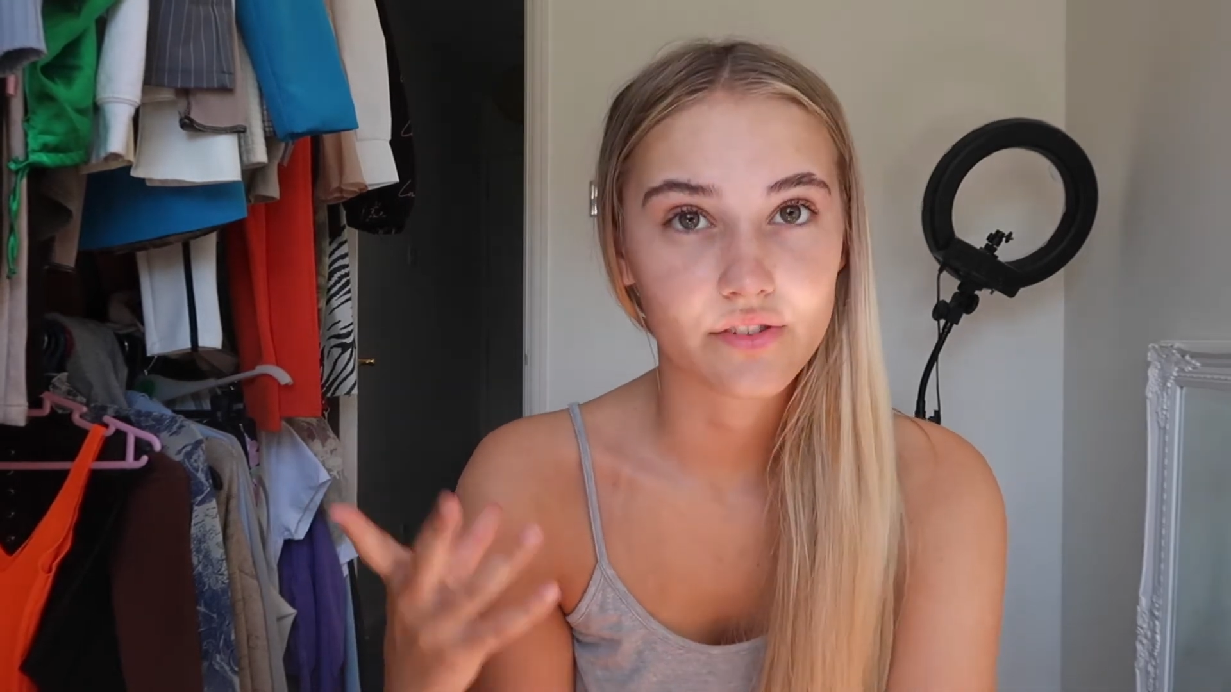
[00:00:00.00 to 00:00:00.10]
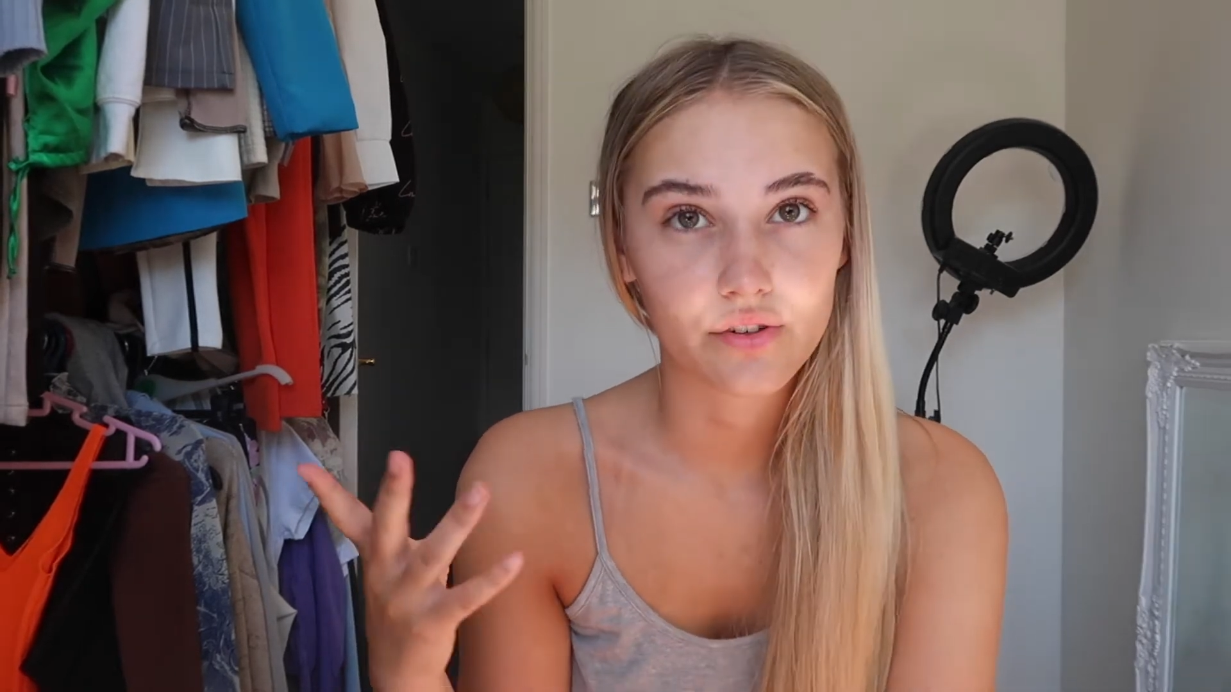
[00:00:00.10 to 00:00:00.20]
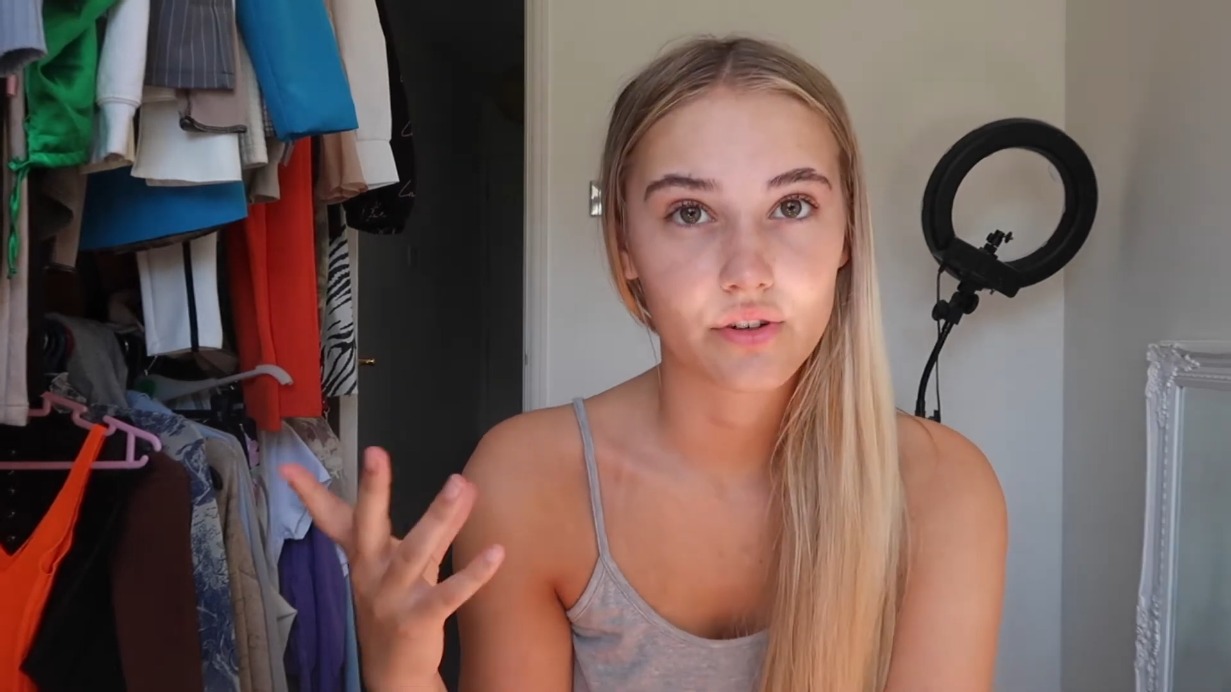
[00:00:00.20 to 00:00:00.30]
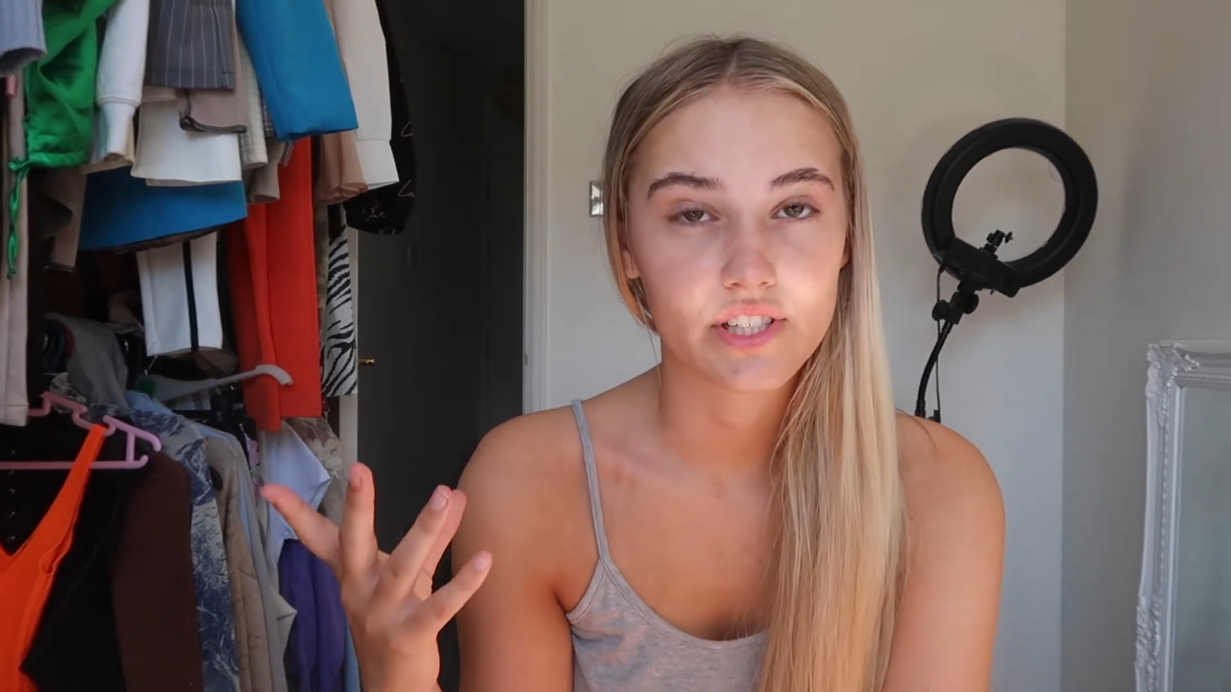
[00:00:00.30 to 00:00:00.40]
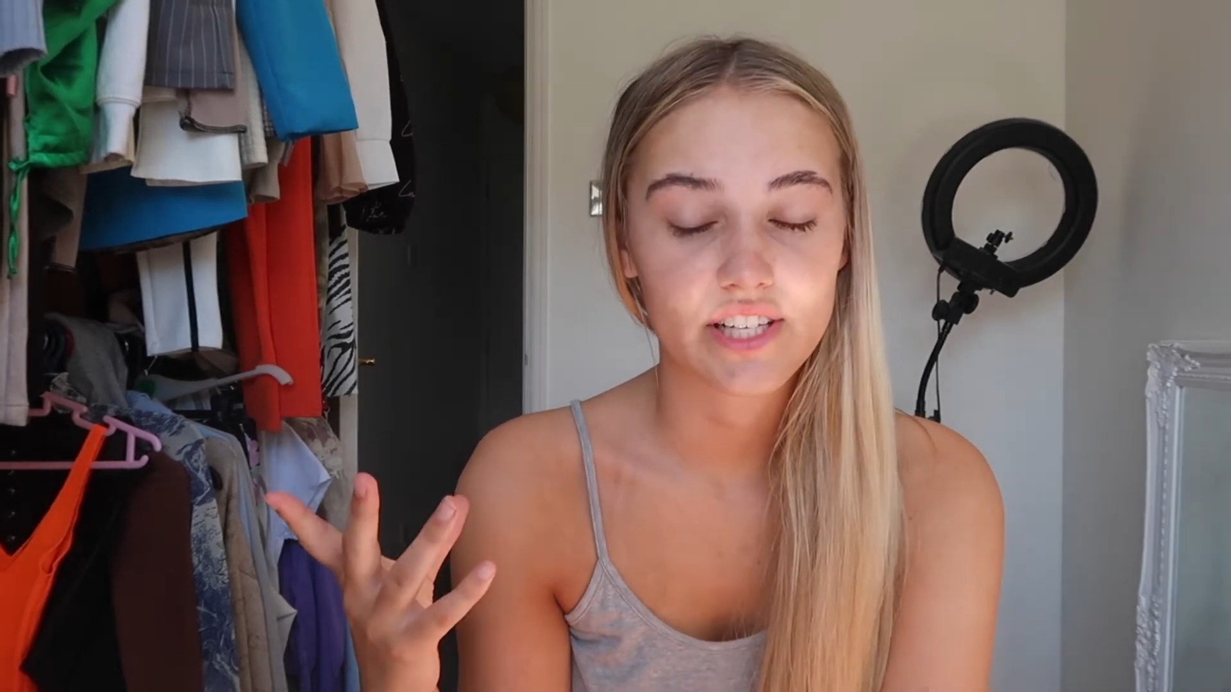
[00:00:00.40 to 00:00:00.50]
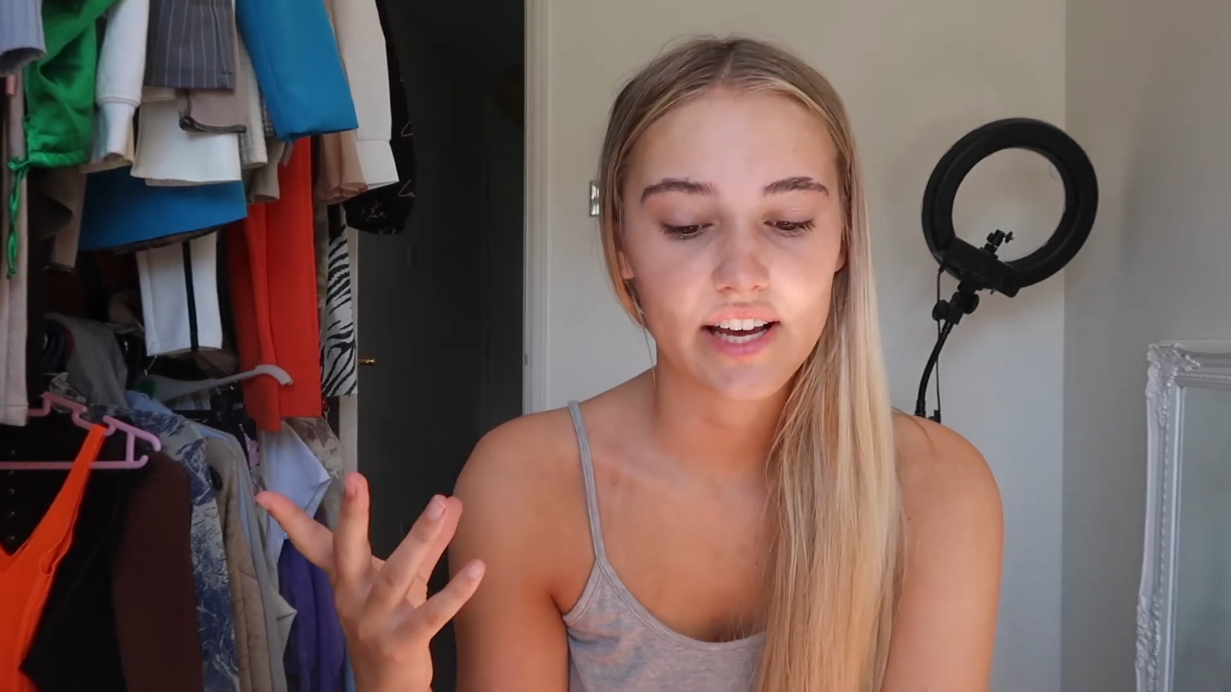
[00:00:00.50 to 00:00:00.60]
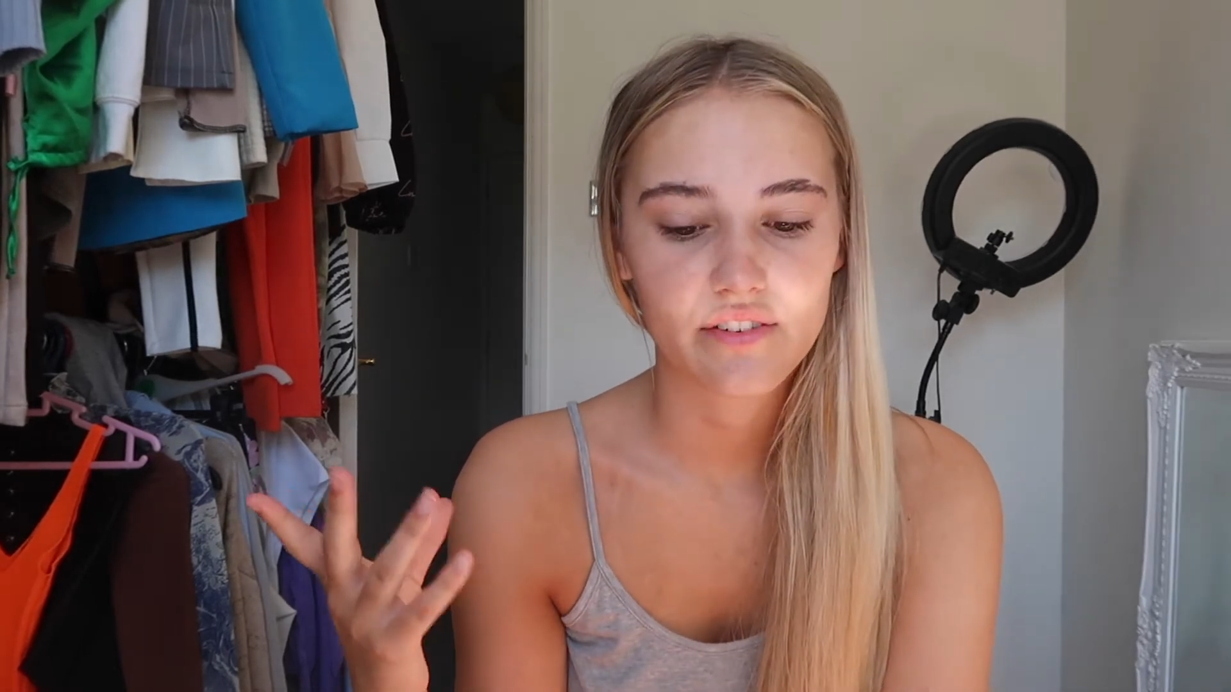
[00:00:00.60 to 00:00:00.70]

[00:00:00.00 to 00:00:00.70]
to go on holiday.